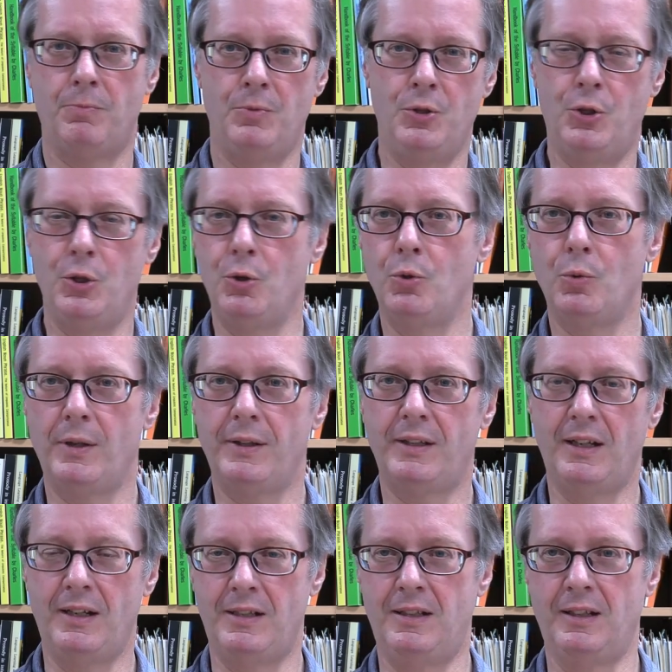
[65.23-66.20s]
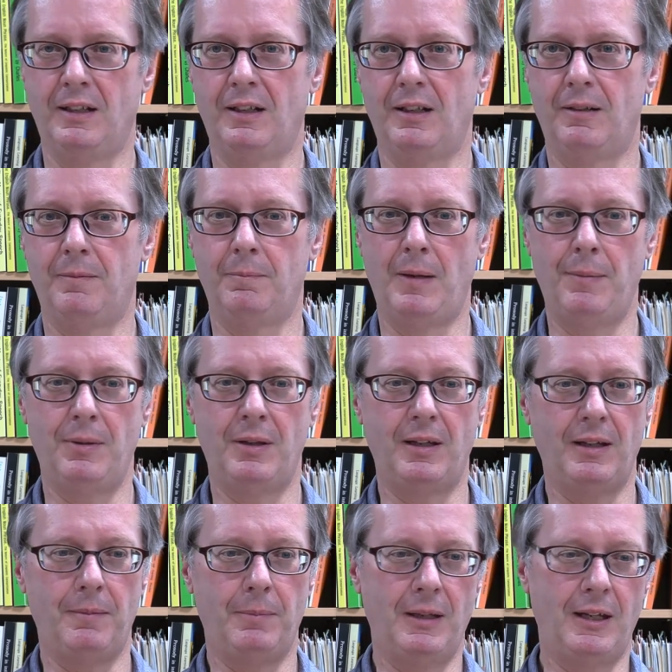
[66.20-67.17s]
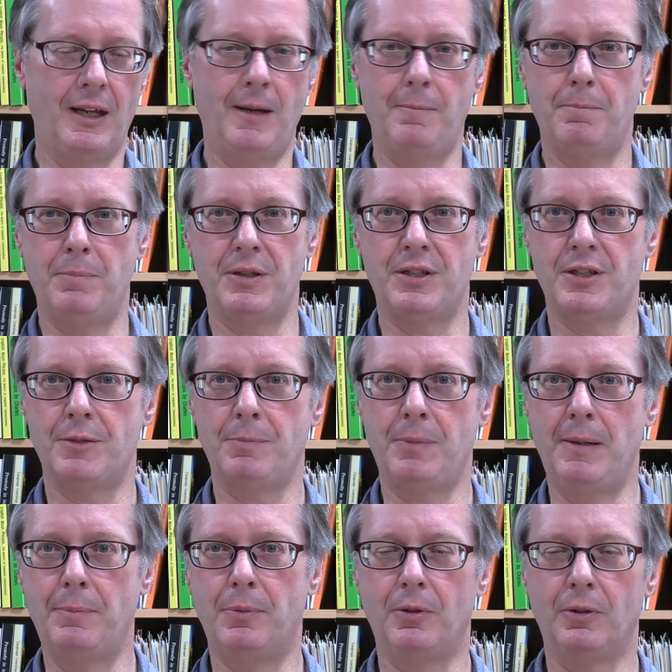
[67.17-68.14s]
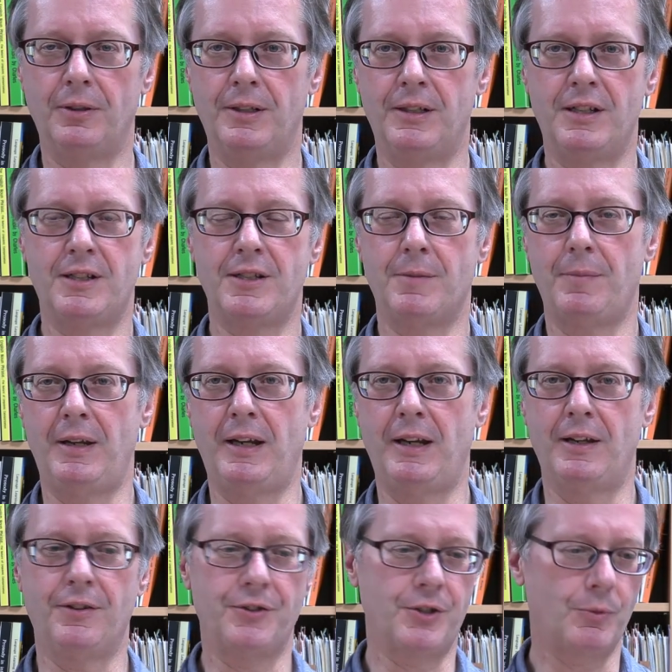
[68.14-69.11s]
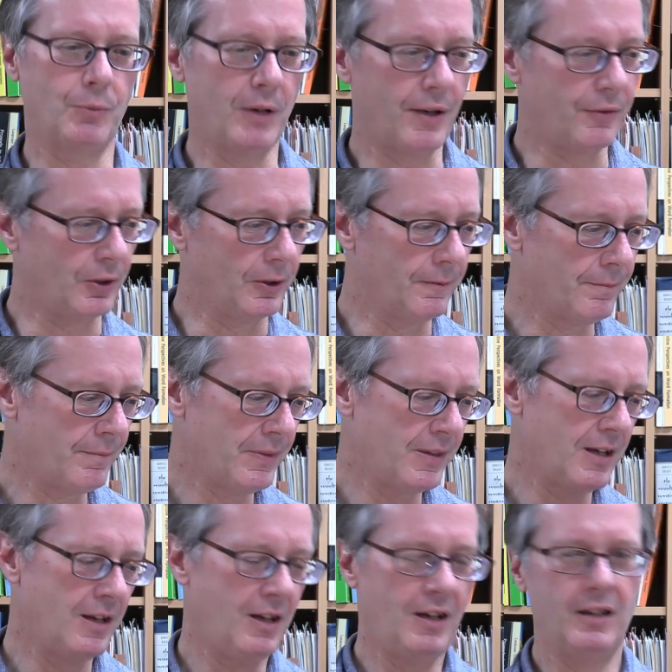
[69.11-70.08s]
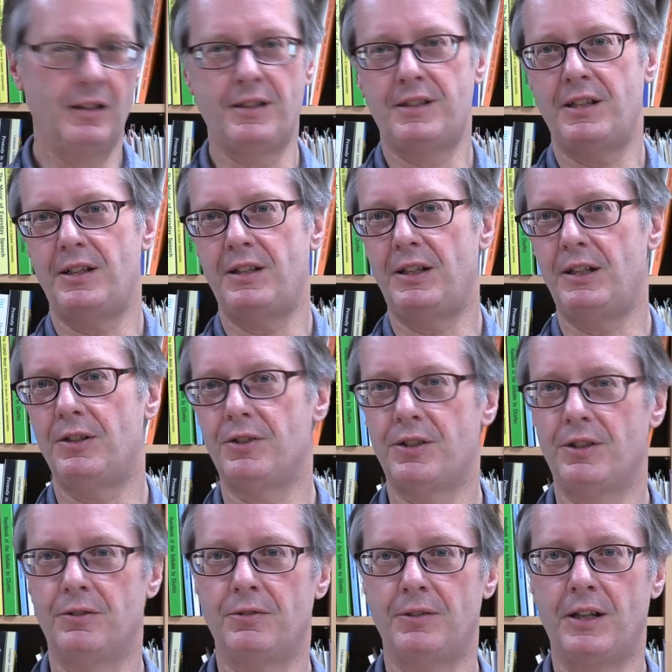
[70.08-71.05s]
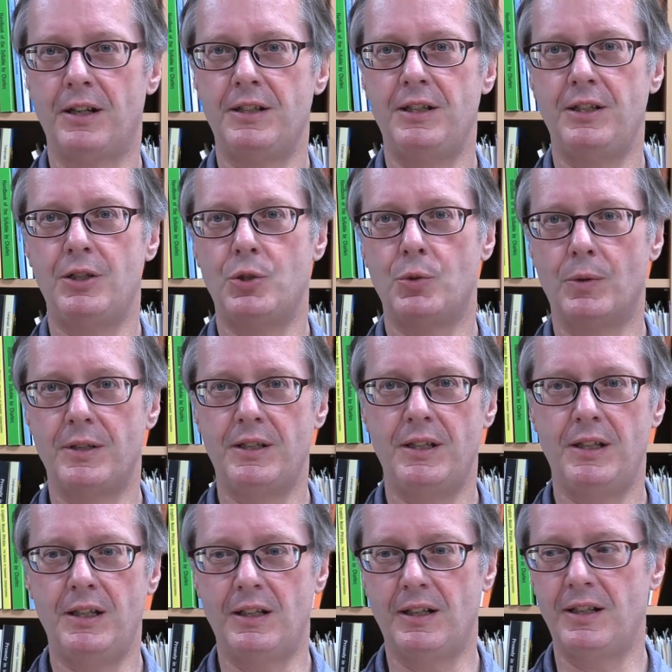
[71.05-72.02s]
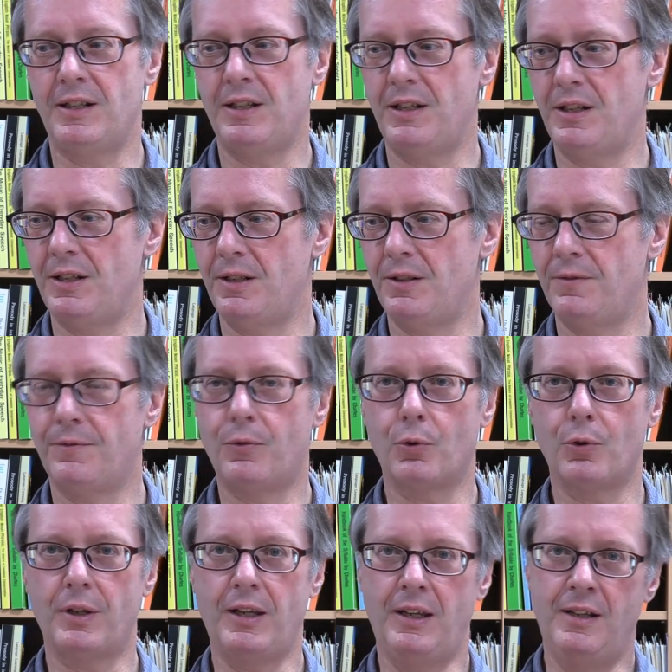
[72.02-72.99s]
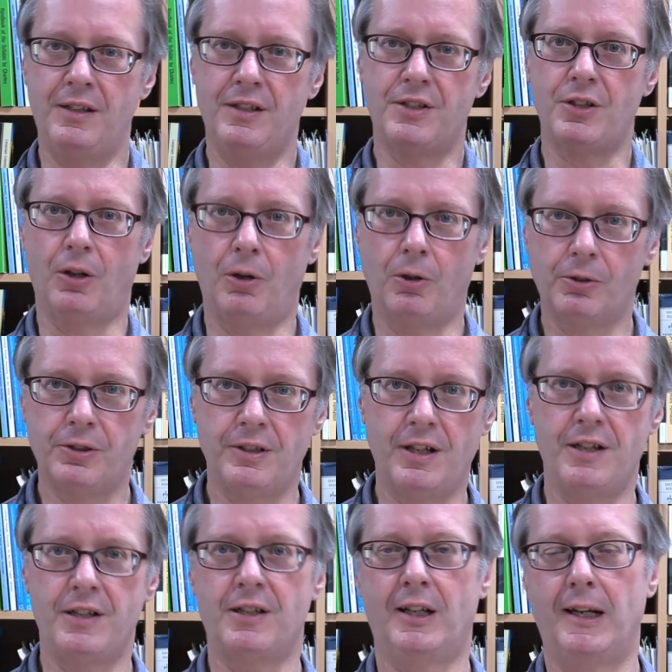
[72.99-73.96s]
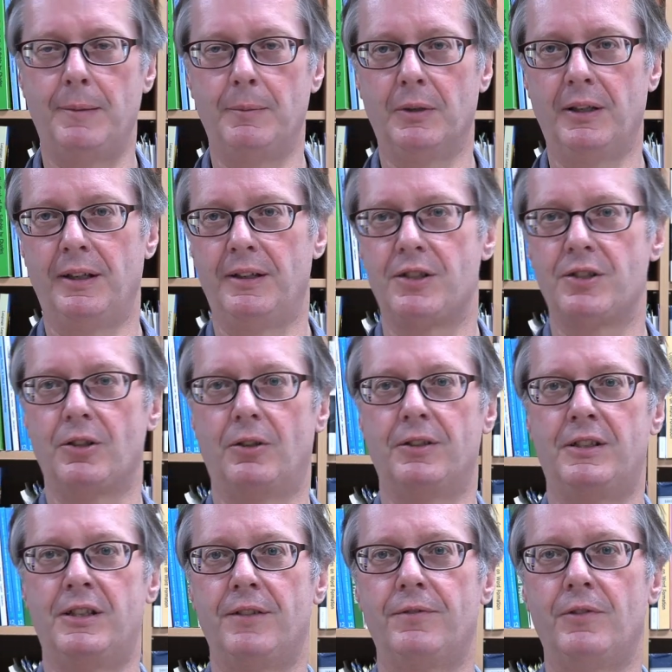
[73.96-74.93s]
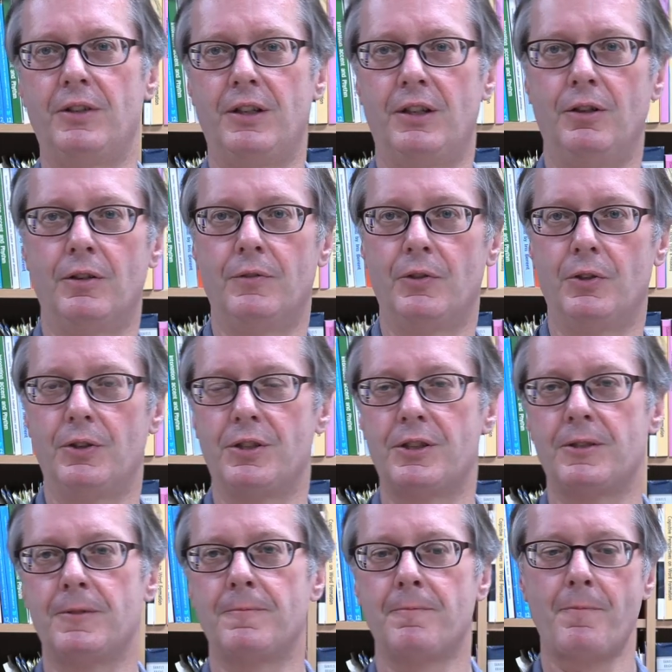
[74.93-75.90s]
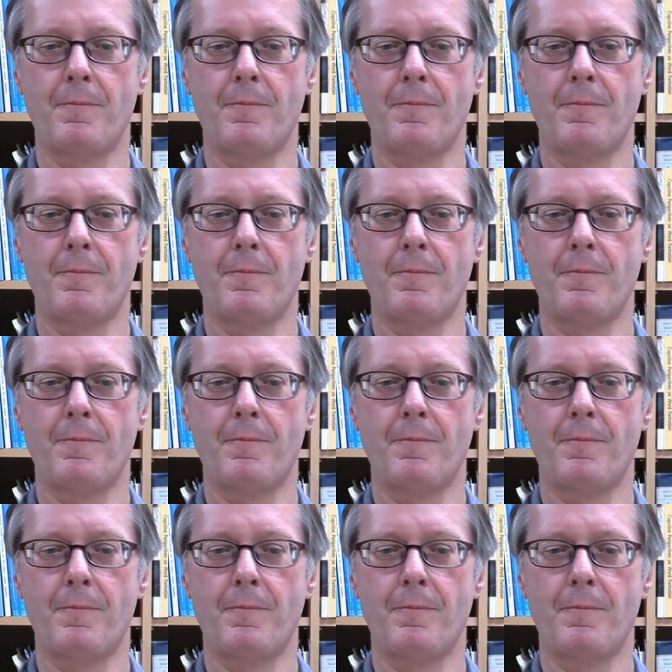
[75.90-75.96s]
do what they did. Maybe they became business people and did something else or whatever. And let's say the years, I don't know, 1920, 1940, in this alternate timeline, this different universe.